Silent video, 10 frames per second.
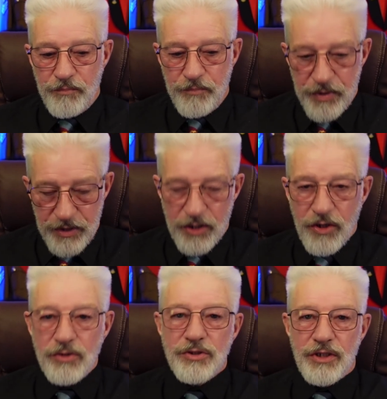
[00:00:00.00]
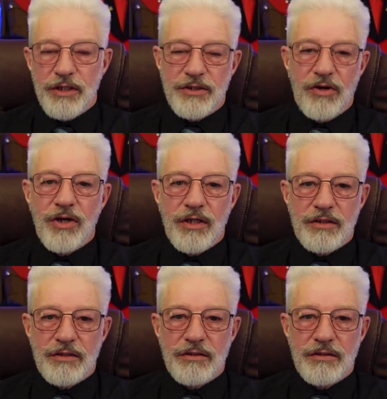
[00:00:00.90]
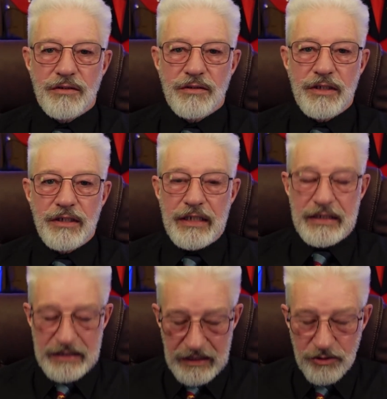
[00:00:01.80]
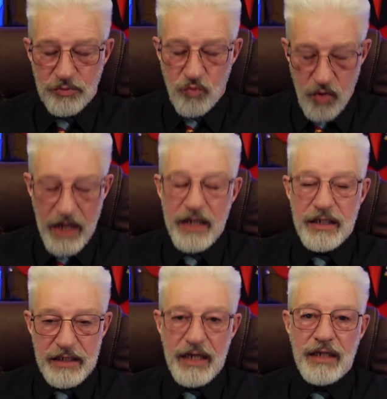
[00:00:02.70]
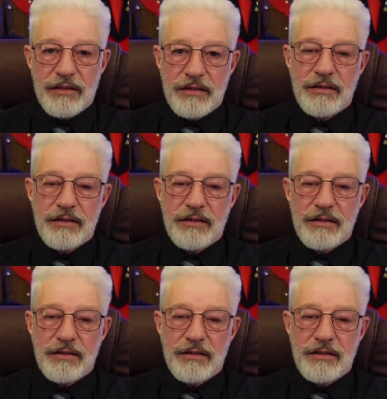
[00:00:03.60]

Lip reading: But you're constantly tired. It does wear you down.